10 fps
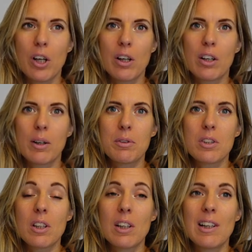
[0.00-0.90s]
And I'm
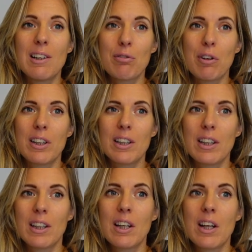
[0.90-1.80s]
certainly
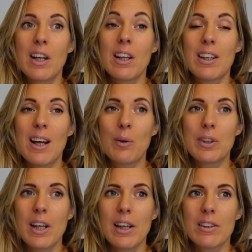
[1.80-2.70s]
finding
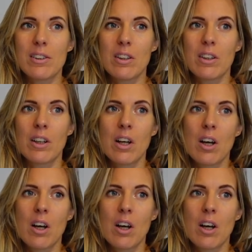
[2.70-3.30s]
nowadays that